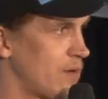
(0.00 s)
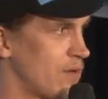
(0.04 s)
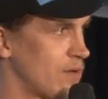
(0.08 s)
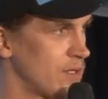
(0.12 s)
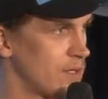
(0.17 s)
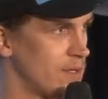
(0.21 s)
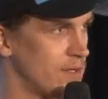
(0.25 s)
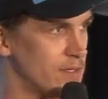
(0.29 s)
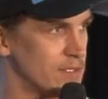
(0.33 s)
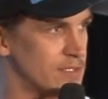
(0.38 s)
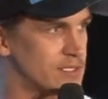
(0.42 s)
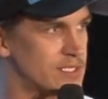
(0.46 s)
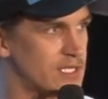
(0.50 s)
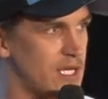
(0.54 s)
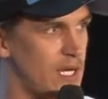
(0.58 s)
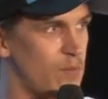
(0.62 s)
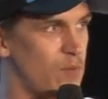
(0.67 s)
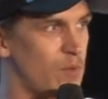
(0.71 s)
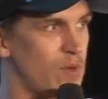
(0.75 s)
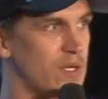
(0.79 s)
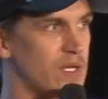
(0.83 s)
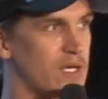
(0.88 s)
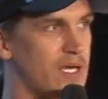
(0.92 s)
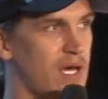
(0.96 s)
earlier
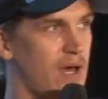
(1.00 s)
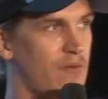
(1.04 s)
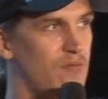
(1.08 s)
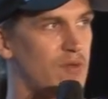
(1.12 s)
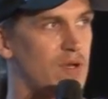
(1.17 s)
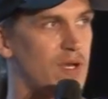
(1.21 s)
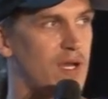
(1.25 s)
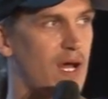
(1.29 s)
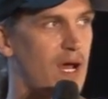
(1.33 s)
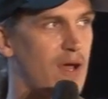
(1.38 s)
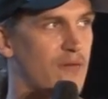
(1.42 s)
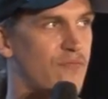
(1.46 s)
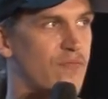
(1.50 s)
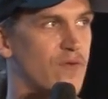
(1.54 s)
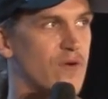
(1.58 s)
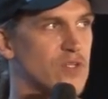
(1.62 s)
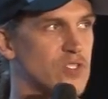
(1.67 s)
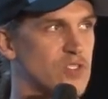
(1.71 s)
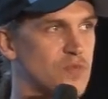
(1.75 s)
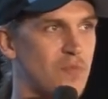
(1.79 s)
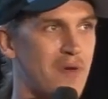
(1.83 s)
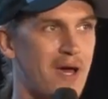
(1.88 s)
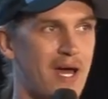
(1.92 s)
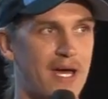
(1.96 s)
said, when Kevin and I
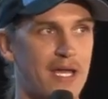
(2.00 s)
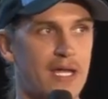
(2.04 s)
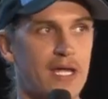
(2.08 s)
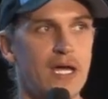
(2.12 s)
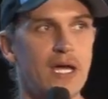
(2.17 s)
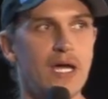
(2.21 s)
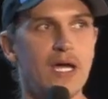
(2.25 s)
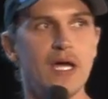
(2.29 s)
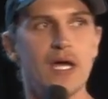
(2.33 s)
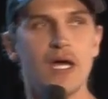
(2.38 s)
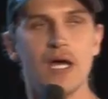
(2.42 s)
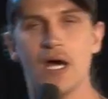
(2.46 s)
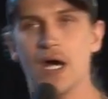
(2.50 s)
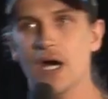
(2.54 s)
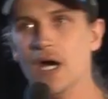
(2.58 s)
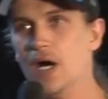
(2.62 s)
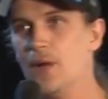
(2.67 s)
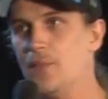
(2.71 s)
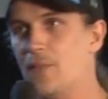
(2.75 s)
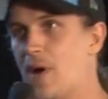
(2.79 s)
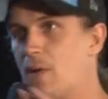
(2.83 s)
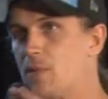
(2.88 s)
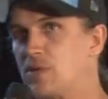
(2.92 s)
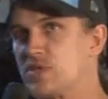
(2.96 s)
first met, um, I